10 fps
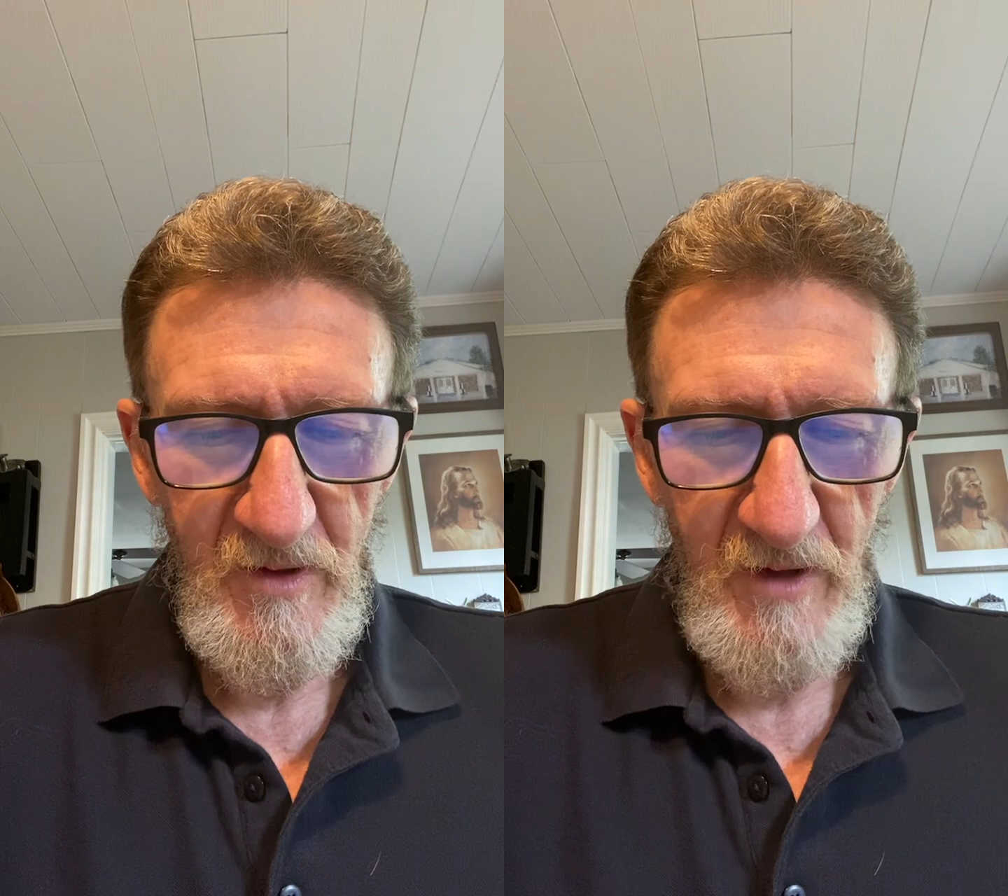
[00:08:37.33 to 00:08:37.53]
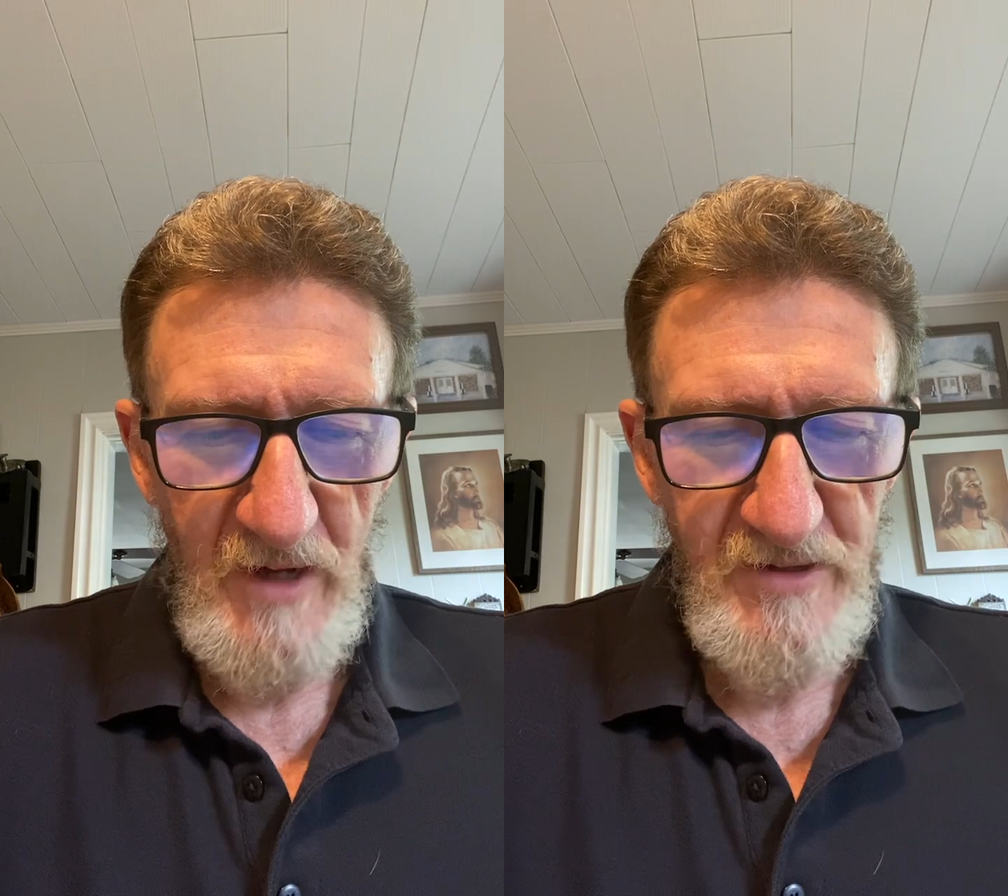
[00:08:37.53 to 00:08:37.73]

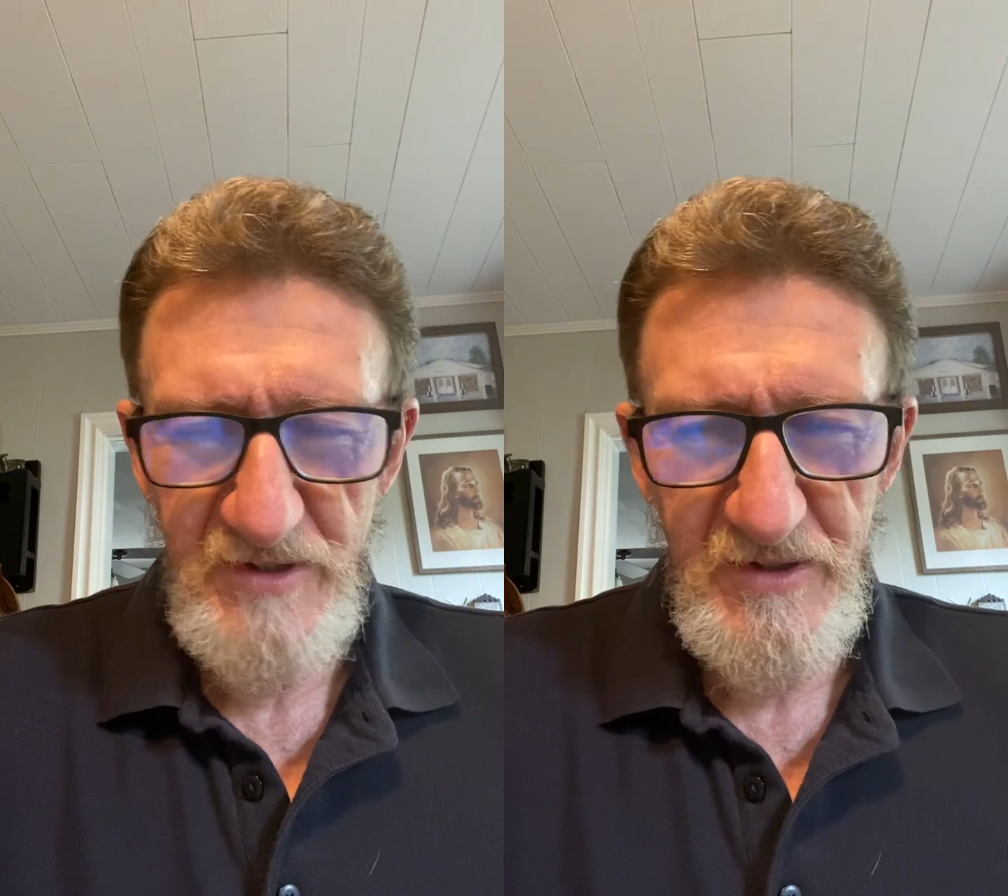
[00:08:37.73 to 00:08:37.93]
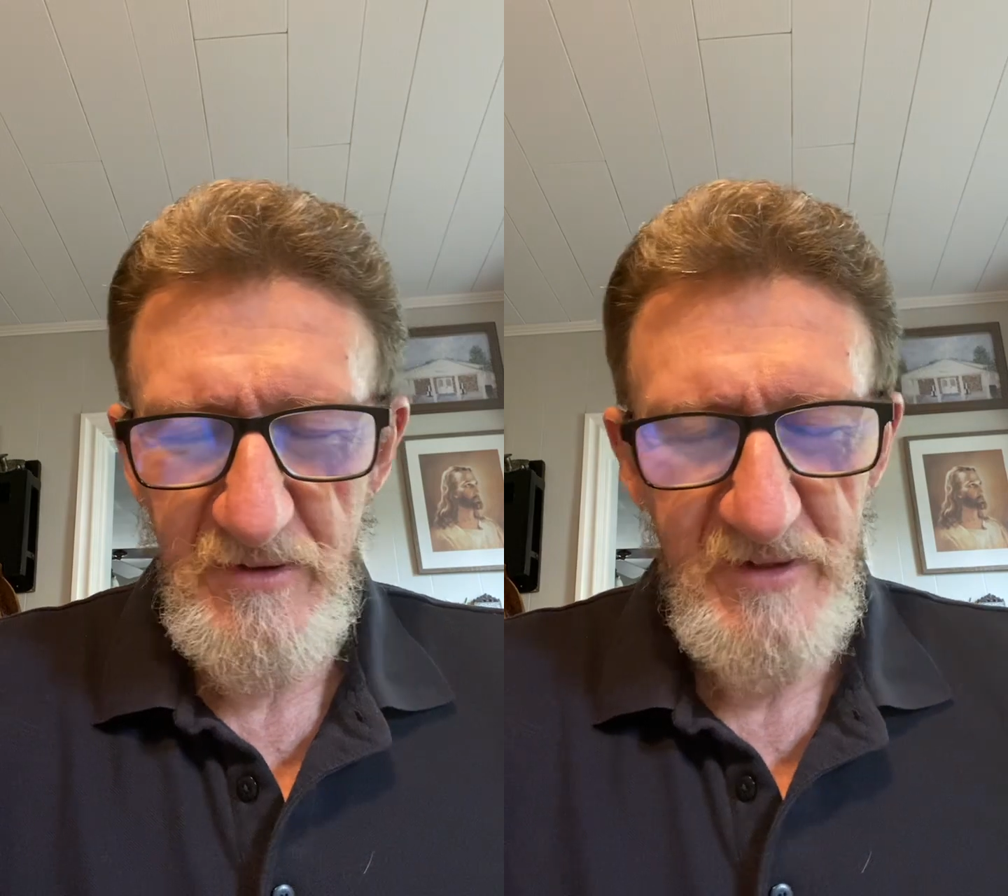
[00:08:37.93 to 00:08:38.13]
I
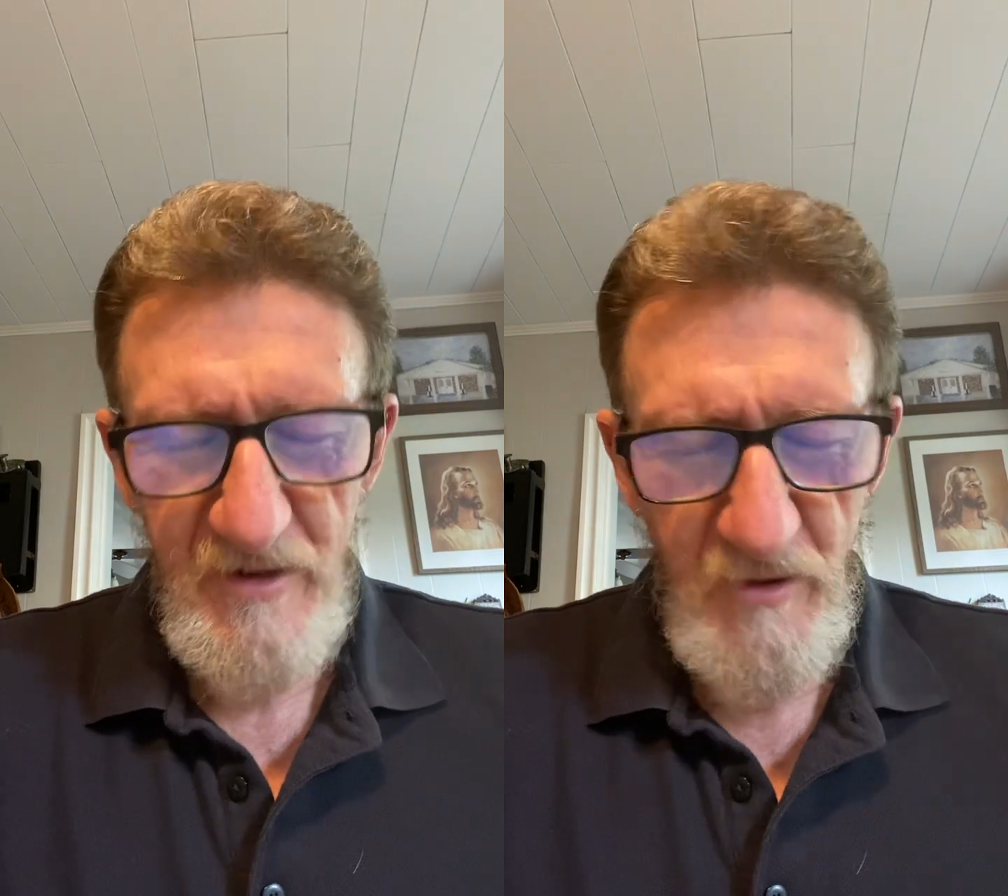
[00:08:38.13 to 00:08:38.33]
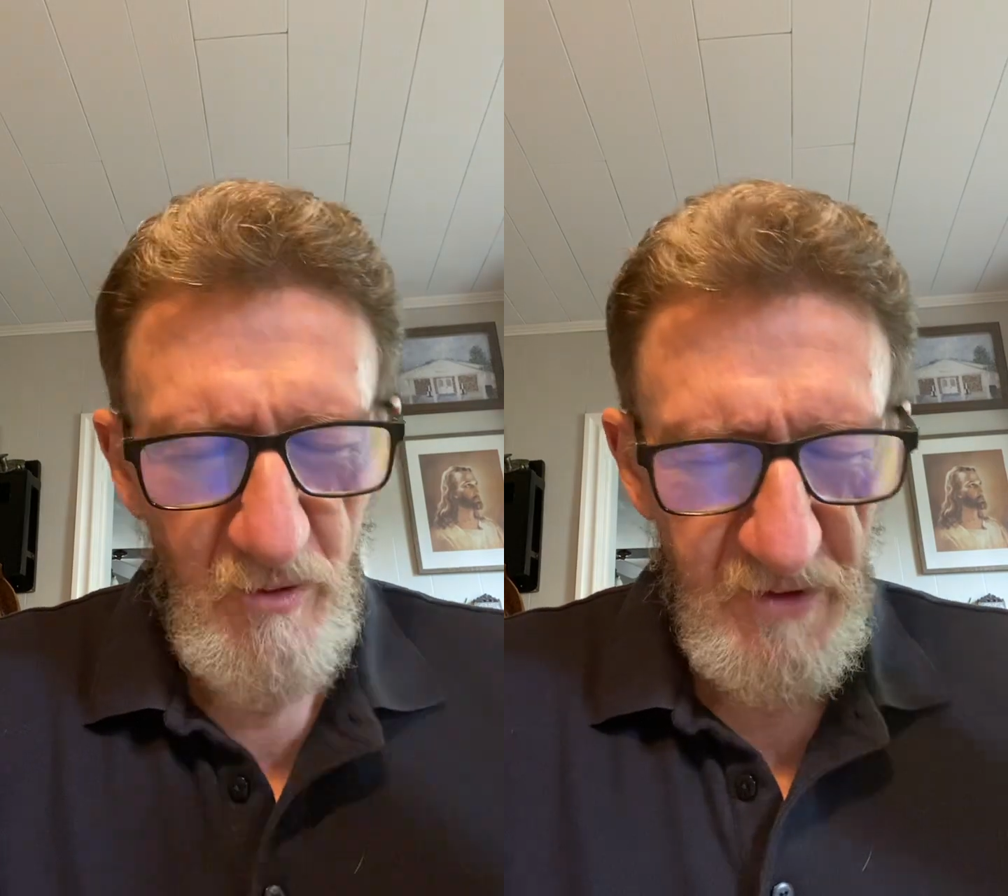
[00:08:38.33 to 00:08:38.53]
just,
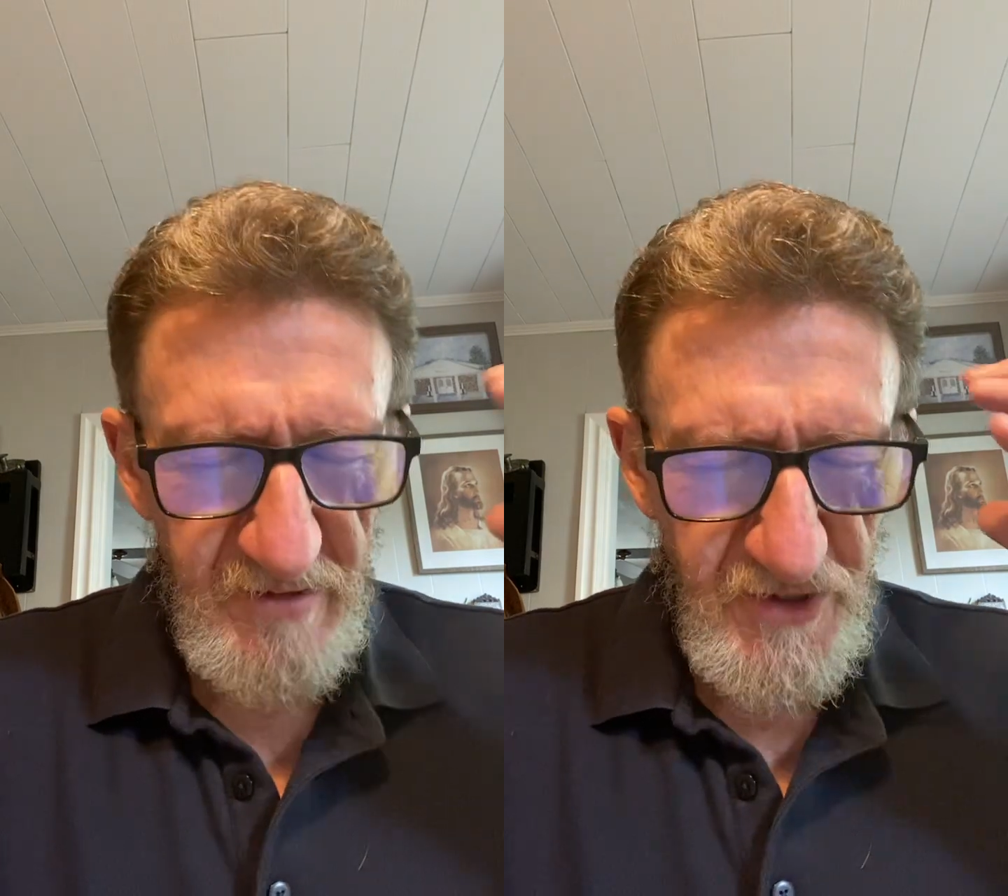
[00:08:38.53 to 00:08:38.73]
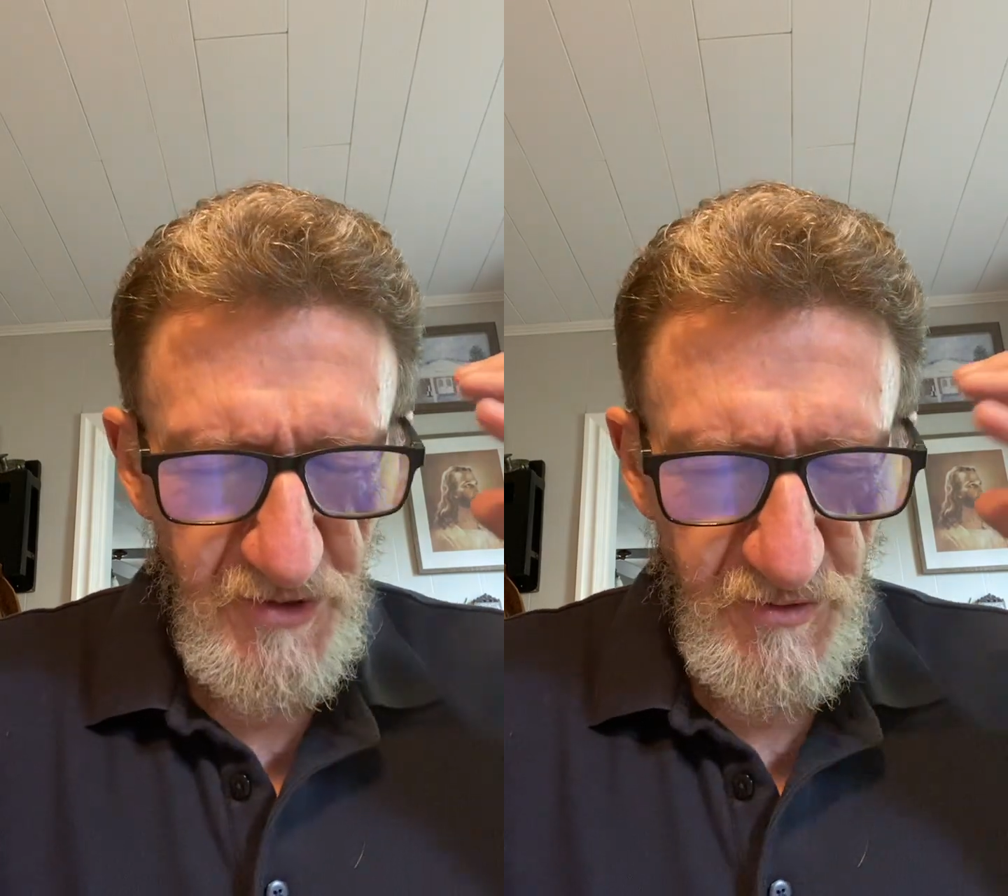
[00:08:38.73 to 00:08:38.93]
you know,
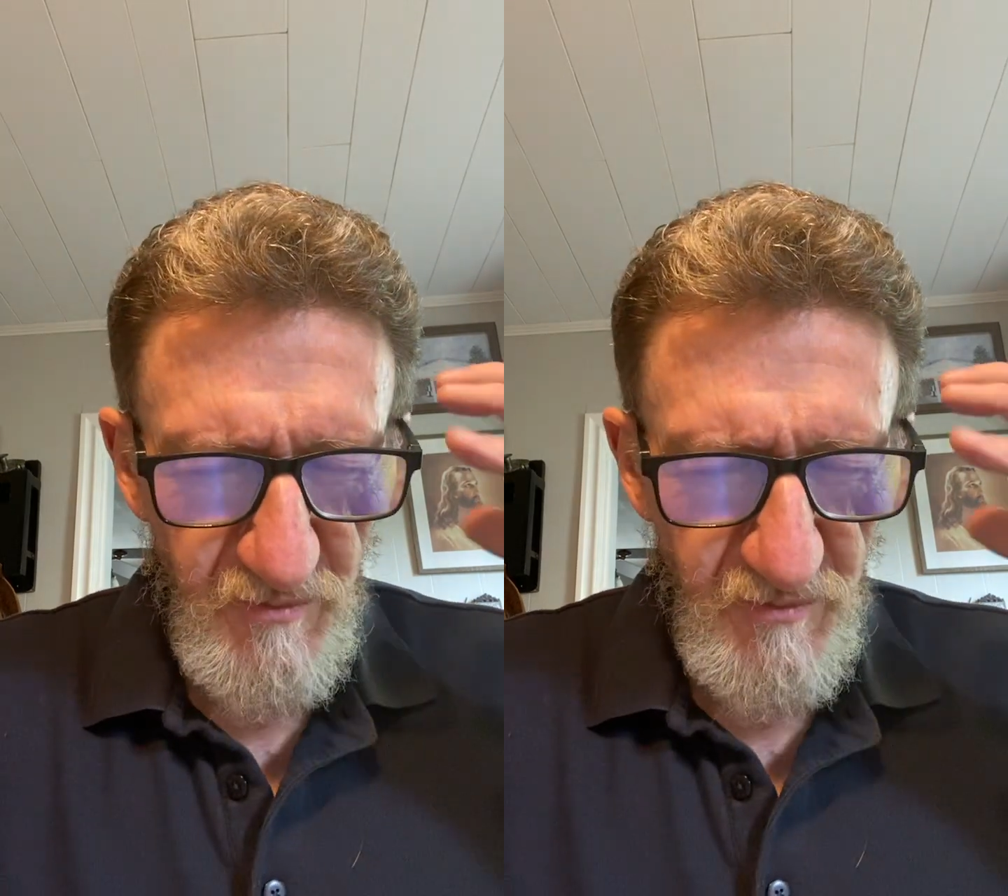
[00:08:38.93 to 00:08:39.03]
this is